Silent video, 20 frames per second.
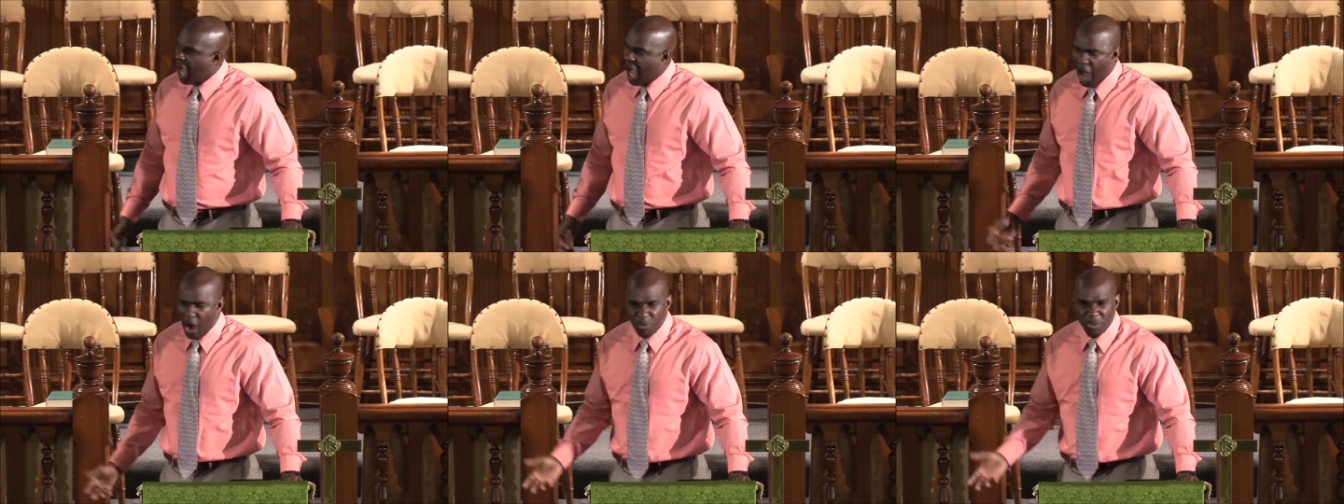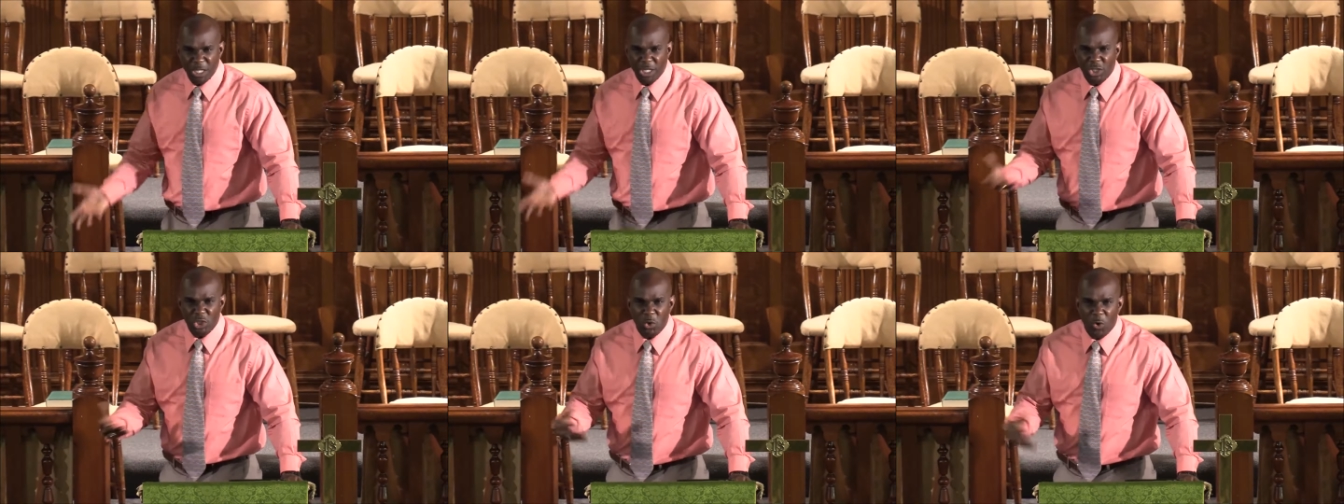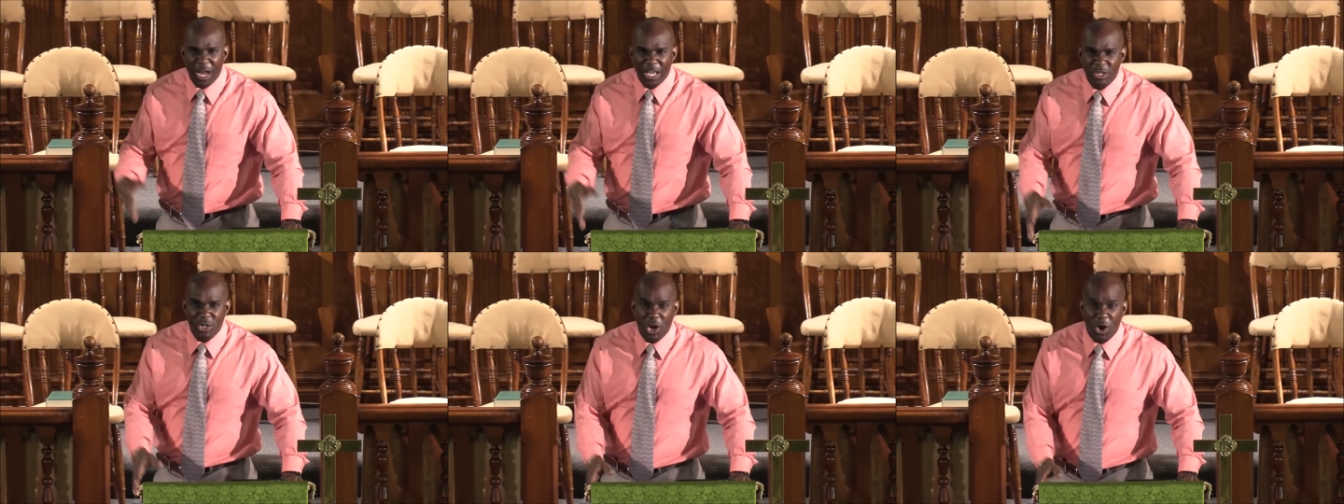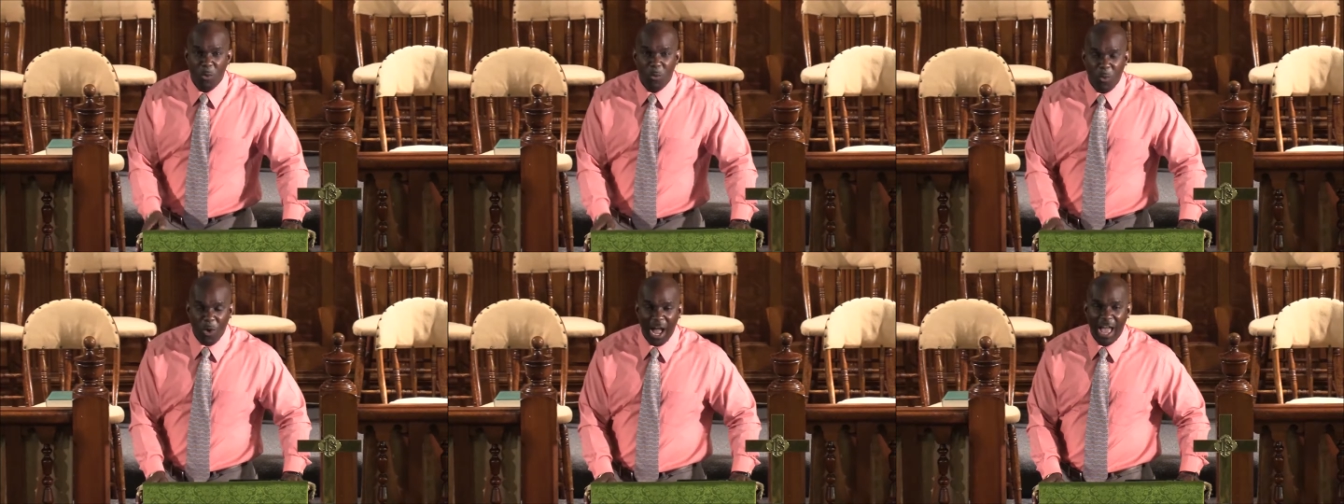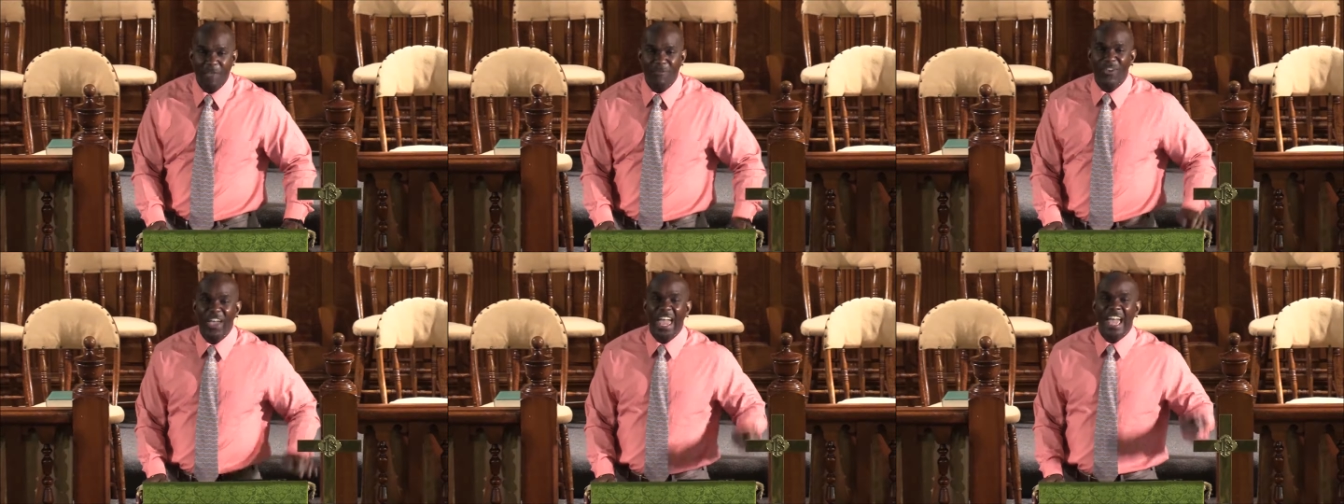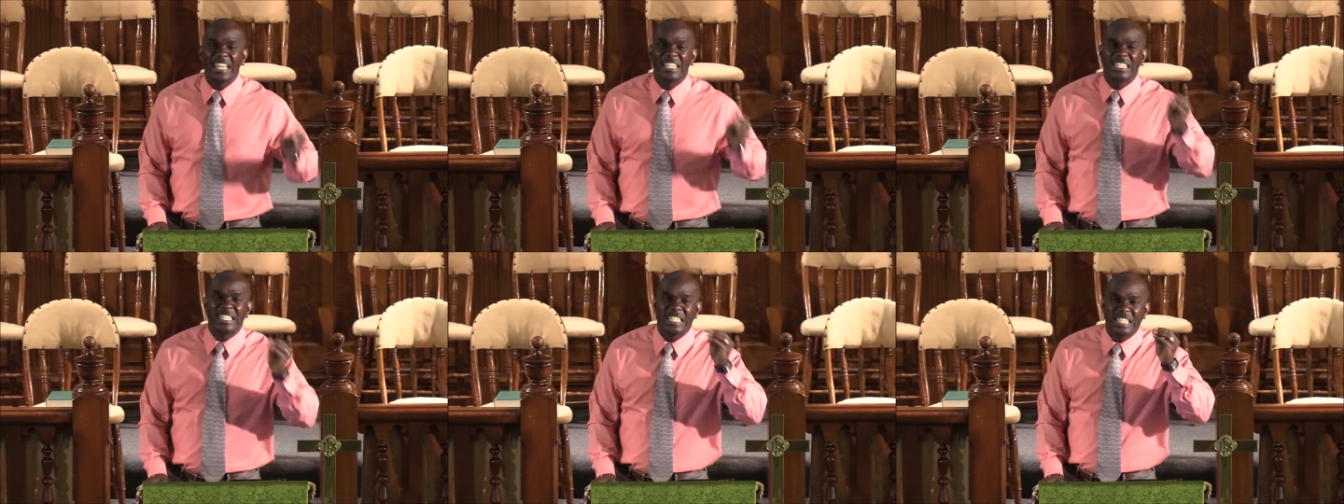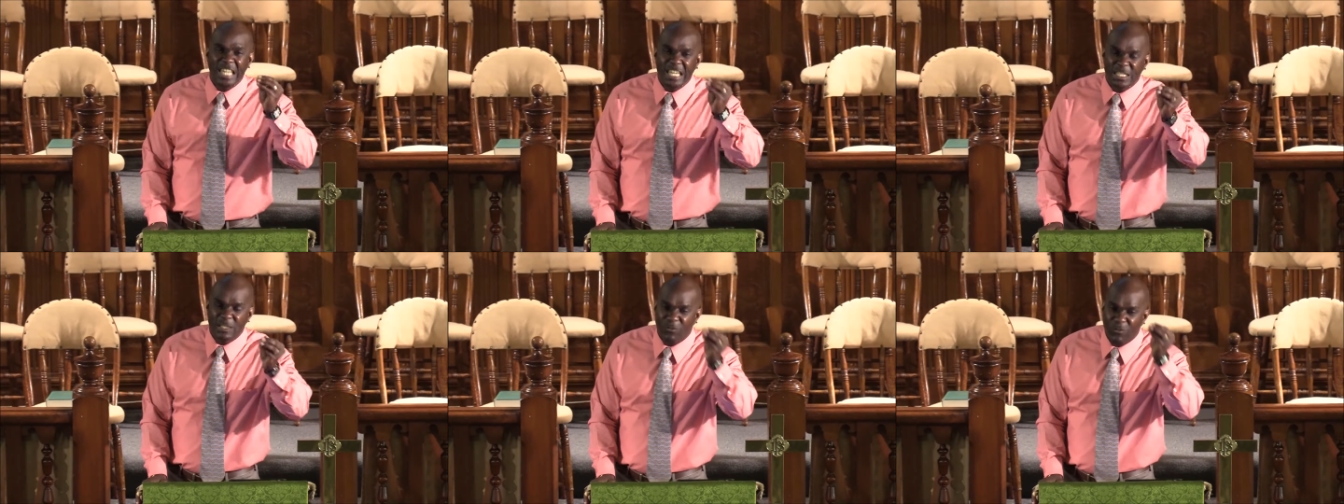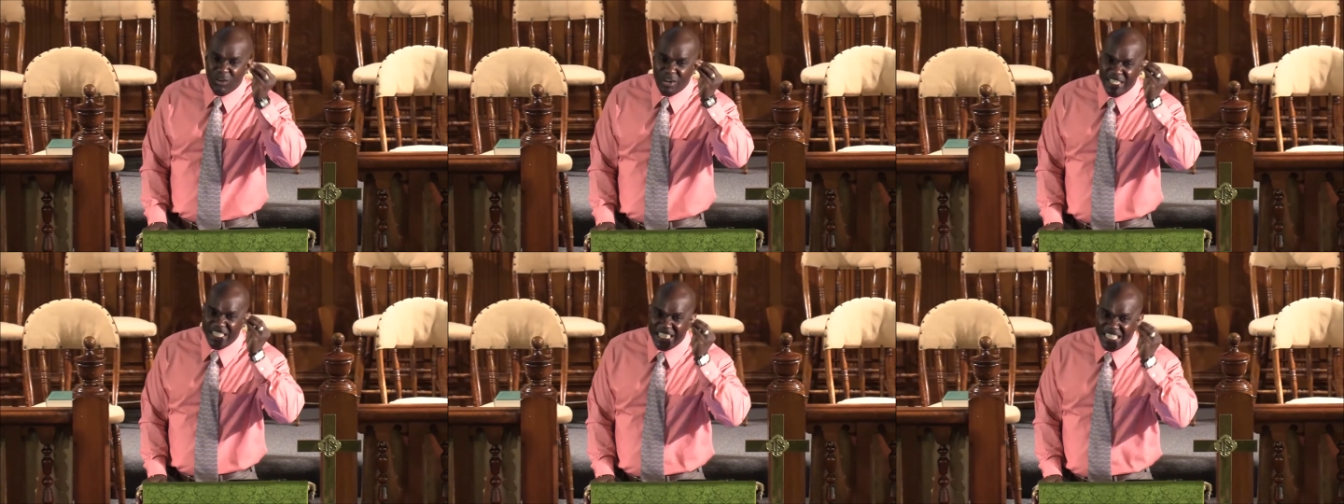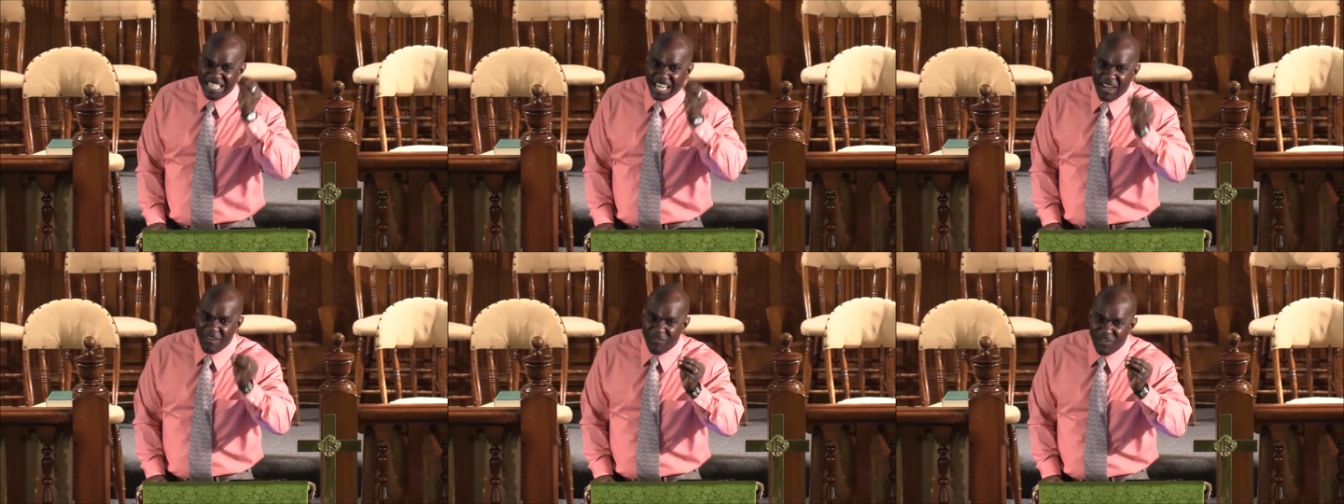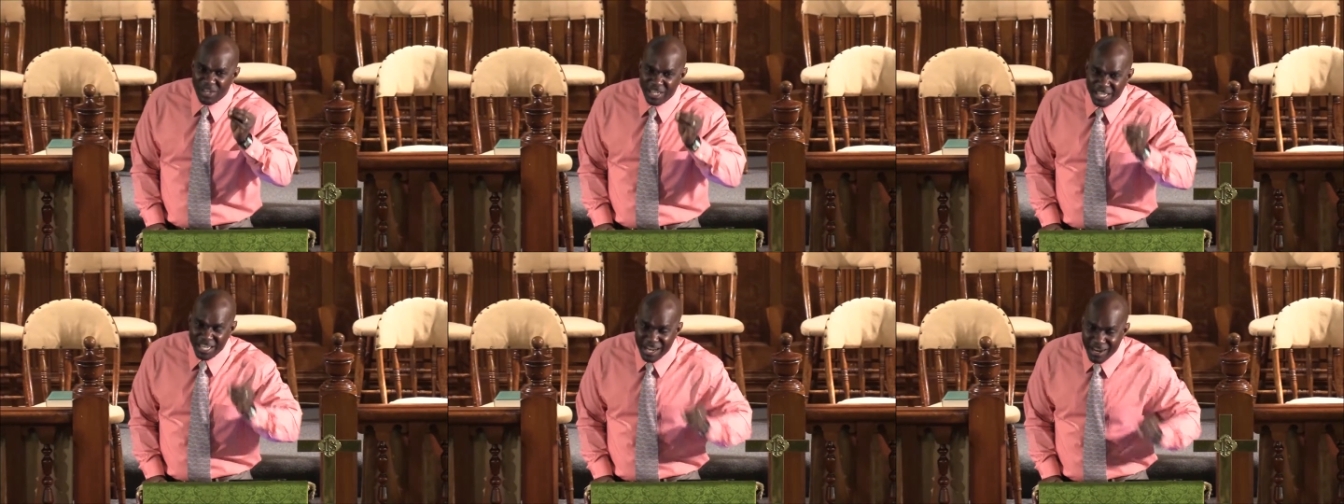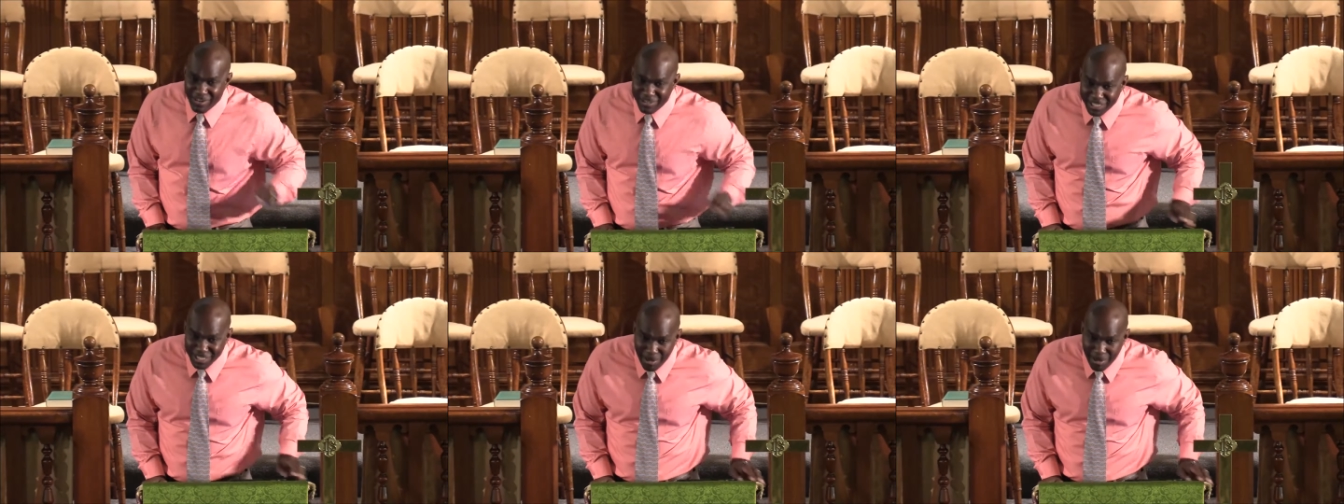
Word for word: how did you and your wife exist for seven years